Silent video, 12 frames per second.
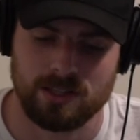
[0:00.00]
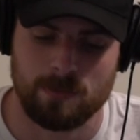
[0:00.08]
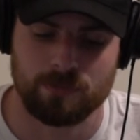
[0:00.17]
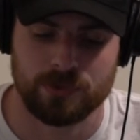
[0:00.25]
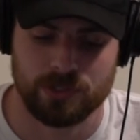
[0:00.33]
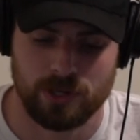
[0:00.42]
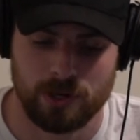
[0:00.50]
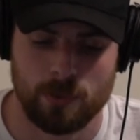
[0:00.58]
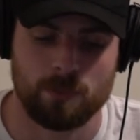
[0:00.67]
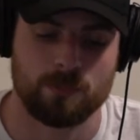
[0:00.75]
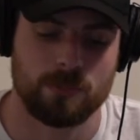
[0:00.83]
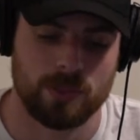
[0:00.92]
them.
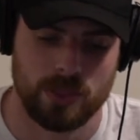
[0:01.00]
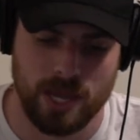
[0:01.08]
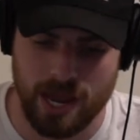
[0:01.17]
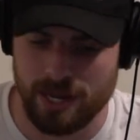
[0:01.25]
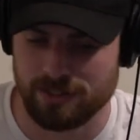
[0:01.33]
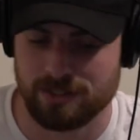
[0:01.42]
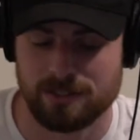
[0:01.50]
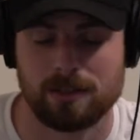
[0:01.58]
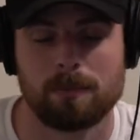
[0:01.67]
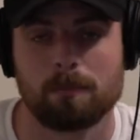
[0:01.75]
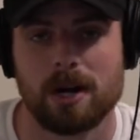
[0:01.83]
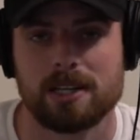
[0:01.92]
So that's
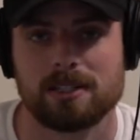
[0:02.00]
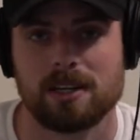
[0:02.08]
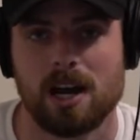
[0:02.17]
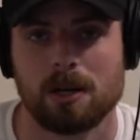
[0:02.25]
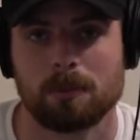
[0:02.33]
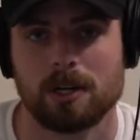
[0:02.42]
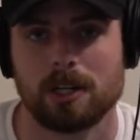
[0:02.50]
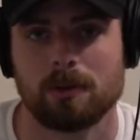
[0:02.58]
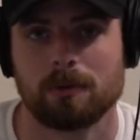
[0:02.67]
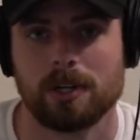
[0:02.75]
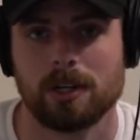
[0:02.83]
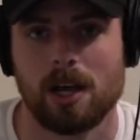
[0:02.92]
my stock
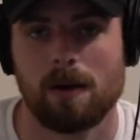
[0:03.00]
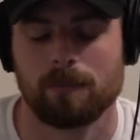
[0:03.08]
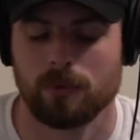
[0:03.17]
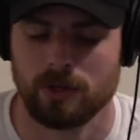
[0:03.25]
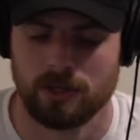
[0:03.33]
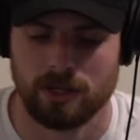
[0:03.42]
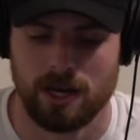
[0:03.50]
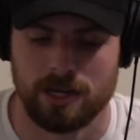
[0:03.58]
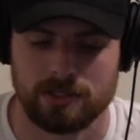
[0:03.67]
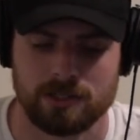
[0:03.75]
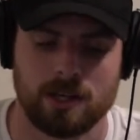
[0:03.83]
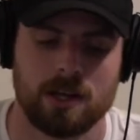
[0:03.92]
market recap for you
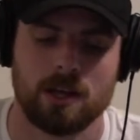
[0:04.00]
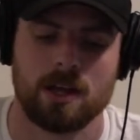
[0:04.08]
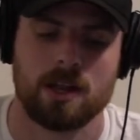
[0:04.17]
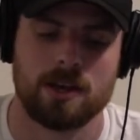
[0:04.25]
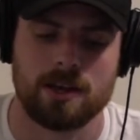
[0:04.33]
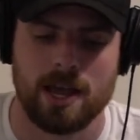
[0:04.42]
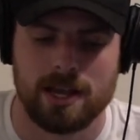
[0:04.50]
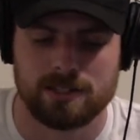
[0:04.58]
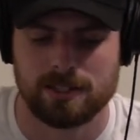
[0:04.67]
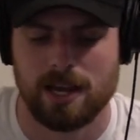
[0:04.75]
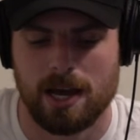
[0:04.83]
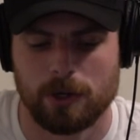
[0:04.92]
guys.
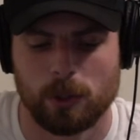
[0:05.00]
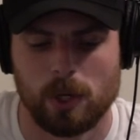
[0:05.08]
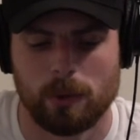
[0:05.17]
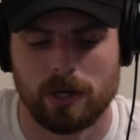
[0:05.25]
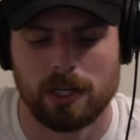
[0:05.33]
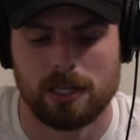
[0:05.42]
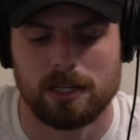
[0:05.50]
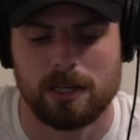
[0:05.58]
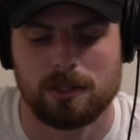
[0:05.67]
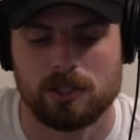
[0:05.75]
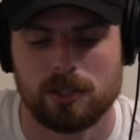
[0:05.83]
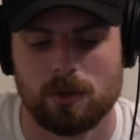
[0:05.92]
Next category we're going to get
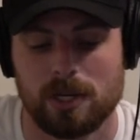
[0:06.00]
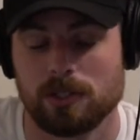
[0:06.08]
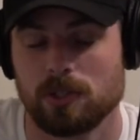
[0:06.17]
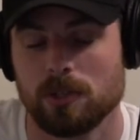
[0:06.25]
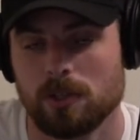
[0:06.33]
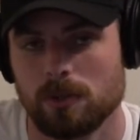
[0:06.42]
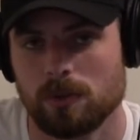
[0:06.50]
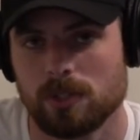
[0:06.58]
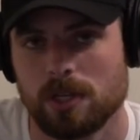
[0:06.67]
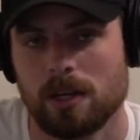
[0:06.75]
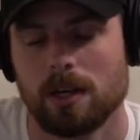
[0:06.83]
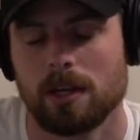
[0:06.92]
into is
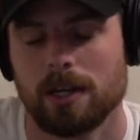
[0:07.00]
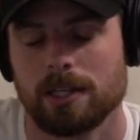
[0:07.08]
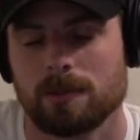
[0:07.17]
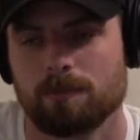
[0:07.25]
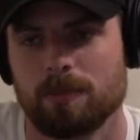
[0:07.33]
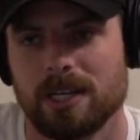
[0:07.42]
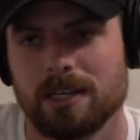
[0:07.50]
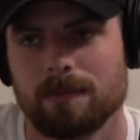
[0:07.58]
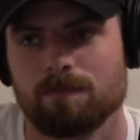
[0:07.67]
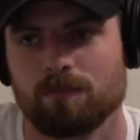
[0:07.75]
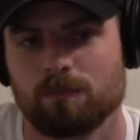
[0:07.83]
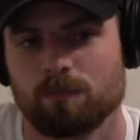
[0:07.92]
news. It's
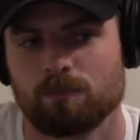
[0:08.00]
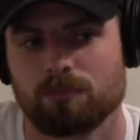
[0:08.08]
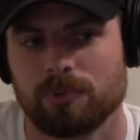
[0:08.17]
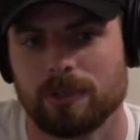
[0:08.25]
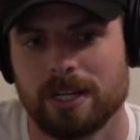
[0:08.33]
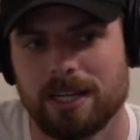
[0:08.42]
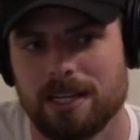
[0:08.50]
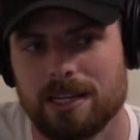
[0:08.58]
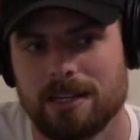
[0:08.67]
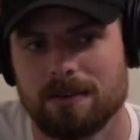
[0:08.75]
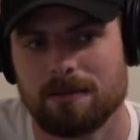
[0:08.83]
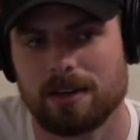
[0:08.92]
been
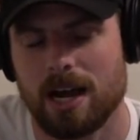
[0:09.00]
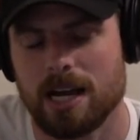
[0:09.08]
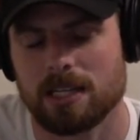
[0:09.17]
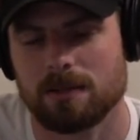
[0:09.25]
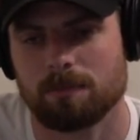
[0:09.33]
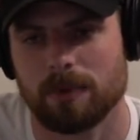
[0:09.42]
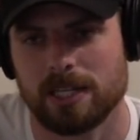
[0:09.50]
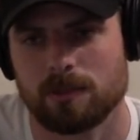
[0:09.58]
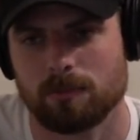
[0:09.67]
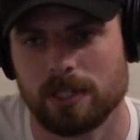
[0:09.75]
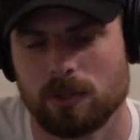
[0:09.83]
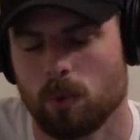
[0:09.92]
pretty nice.
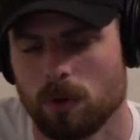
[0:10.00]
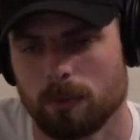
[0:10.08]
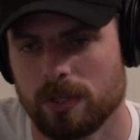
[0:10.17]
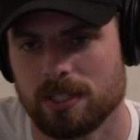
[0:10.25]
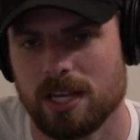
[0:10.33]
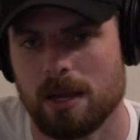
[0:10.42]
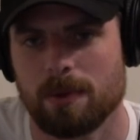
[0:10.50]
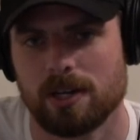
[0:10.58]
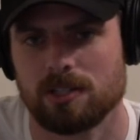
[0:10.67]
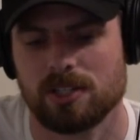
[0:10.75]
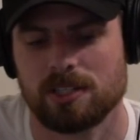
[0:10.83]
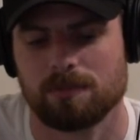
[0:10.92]
It's horrible to say, but
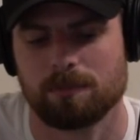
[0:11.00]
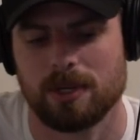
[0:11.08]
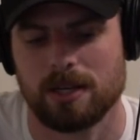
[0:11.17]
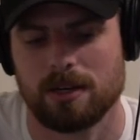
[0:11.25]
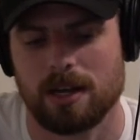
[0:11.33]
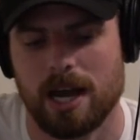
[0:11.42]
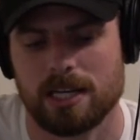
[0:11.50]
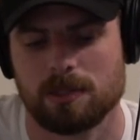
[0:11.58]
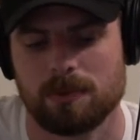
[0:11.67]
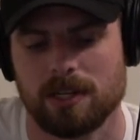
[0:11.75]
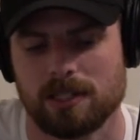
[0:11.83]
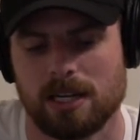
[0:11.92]
it's just been nice
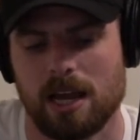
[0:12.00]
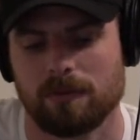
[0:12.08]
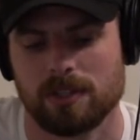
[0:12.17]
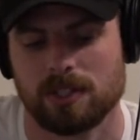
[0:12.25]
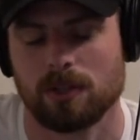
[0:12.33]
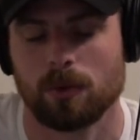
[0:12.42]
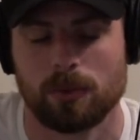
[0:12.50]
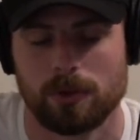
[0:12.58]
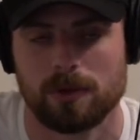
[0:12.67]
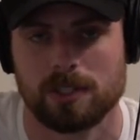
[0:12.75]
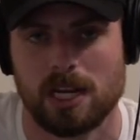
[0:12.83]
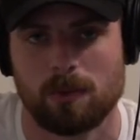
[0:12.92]
because every single
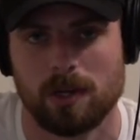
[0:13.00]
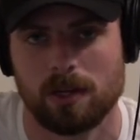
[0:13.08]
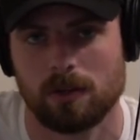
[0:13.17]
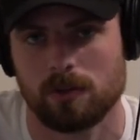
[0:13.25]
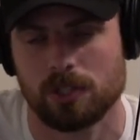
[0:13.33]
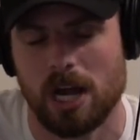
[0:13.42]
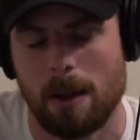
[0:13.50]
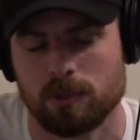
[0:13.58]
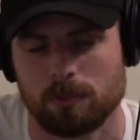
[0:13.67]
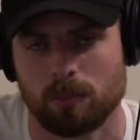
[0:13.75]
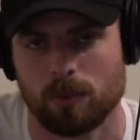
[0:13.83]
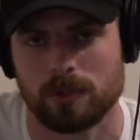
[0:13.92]
Thursday we get a new jobs
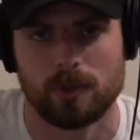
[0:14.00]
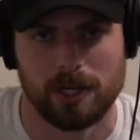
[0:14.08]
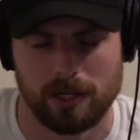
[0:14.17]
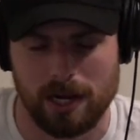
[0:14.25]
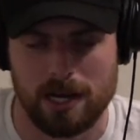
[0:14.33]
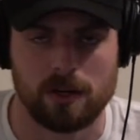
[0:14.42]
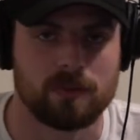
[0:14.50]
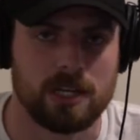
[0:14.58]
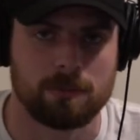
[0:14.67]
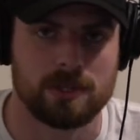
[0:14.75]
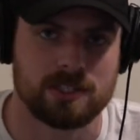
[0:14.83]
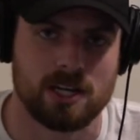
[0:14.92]
report, so I can kind of
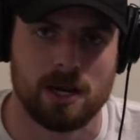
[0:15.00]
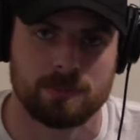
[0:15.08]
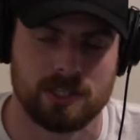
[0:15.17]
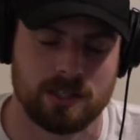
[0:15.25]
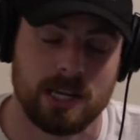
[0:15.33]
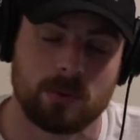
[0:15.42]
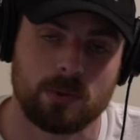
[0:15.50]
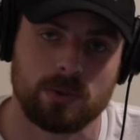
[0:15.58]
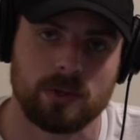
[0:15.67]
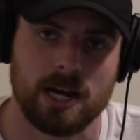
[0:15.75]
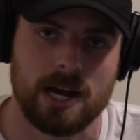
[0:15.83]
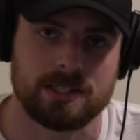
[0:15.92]
keep this up to date with
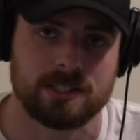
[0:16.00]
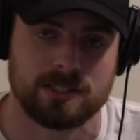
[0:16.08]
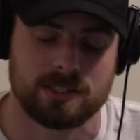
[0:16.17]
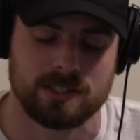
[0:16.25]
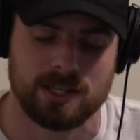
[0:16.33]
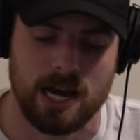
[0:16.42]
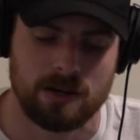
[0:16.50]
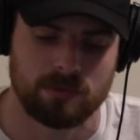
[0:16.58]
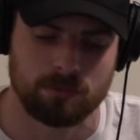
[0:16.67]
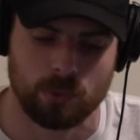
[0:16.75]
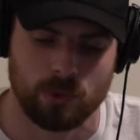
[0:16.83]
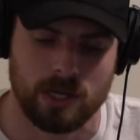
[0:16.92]
you guys because this is kind of
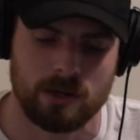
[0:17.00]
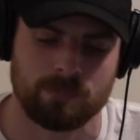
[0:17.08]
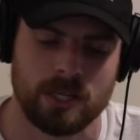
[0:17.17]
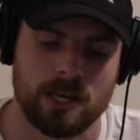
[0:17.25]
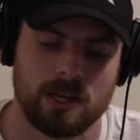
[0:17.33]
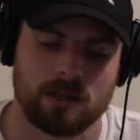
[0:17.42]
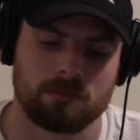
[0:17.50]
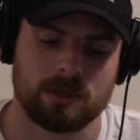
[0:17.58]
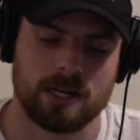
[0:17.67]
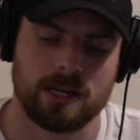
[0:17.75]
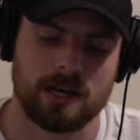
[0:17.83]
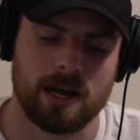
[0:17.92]
important.
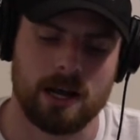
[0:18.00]
But